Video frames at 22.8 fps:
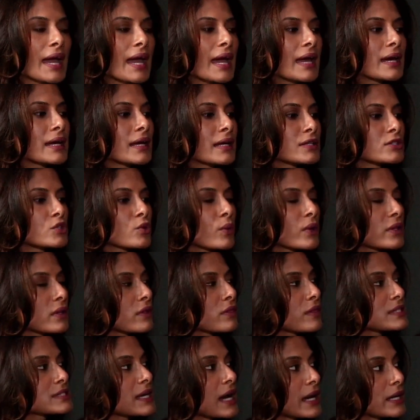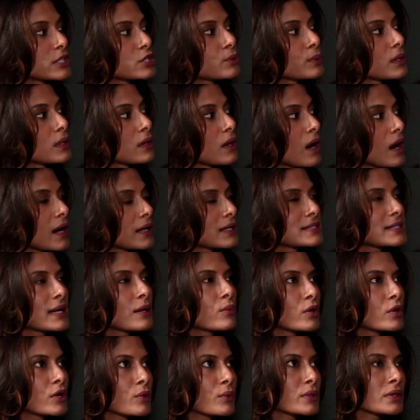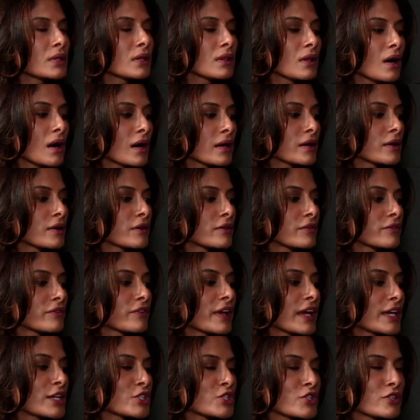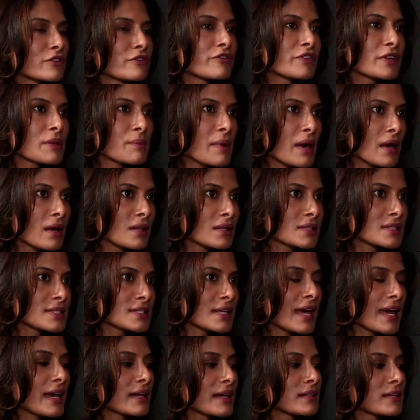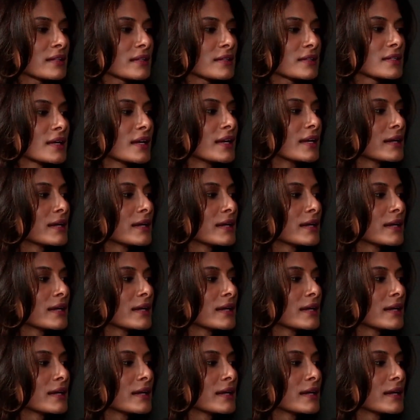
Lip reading: And so one of the things I do a lot, because I work with a lot of Asian females, and